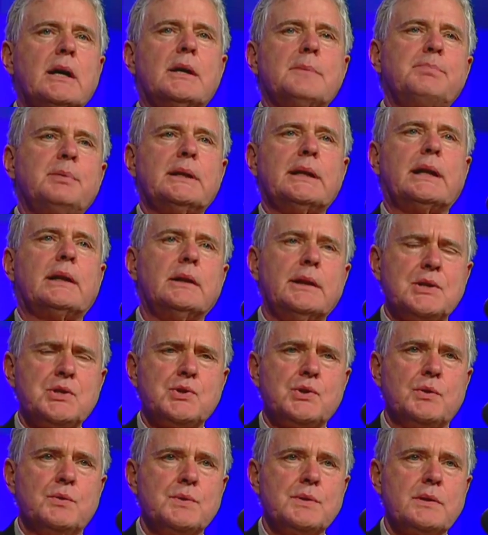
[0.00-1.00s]
on political
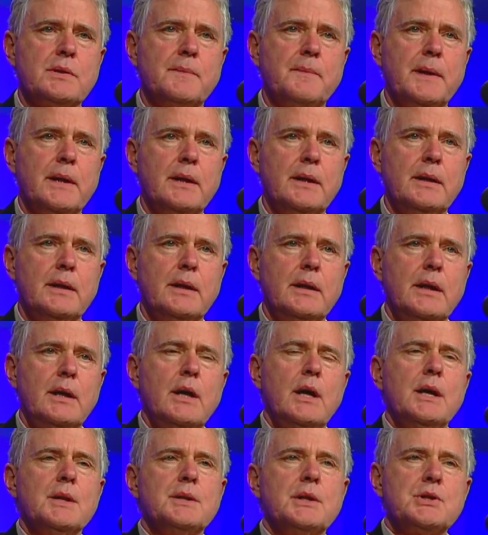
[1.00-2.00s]
issues.
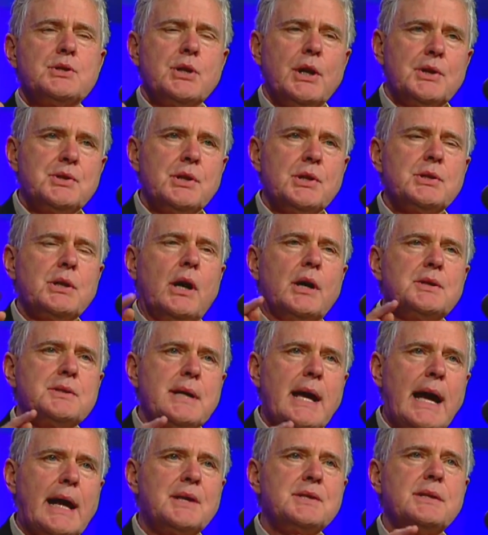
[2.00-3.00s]
The churches are
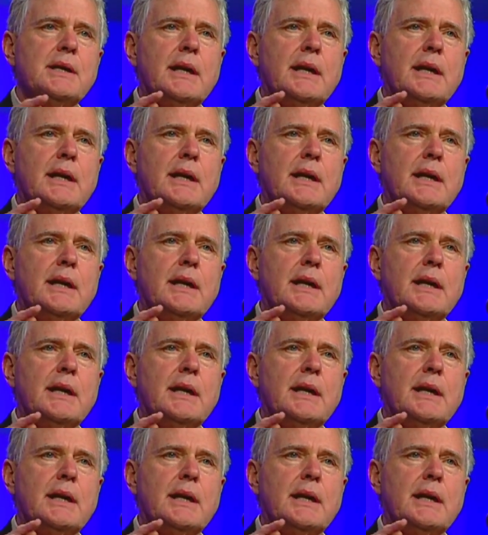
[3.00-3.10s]
tax